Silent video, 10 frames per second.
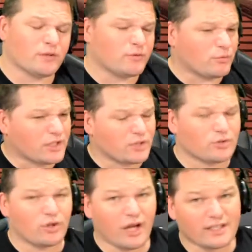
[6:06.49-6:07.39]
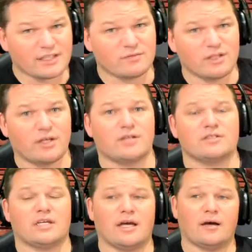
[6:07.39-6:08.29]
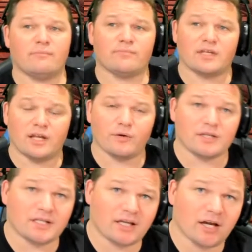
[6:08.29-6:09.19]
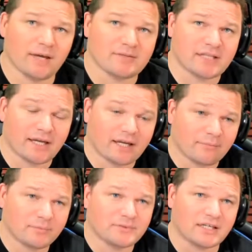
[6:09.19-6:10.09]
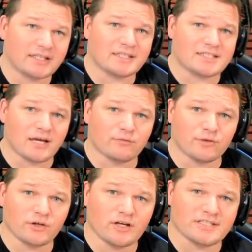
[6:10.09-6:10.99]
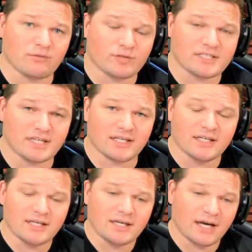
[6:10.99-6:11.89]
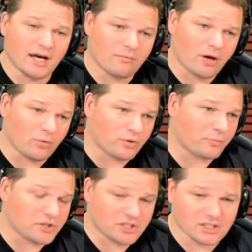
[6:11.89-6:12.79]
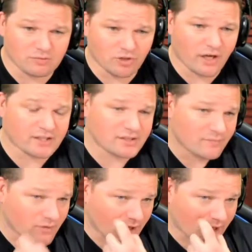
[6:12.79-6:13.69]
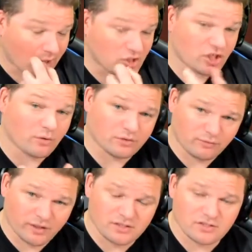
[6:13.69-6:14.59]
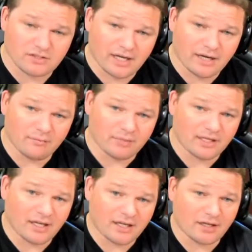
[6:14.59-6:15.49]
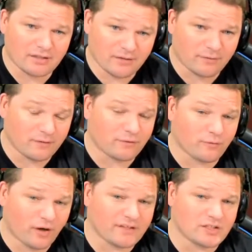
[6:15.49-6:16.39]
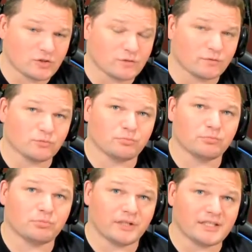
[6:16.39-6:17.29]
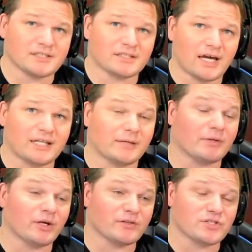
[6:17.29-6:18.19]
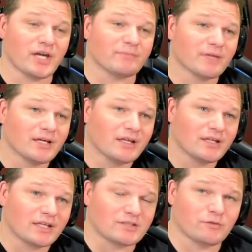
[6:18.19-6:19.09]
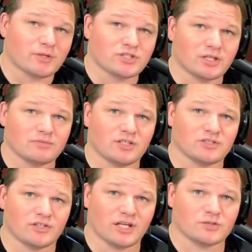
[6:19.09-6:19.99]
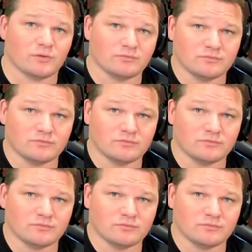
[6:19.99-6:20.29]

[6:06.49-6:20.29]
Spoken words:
If you really do like these videos, you know, I am staying up to get these done for you guys at reset. I would appreciate some likes, share it with your friends, but yeah, if you find these useful, please let me know in the chat. Thanks very much, team. See you on the next one.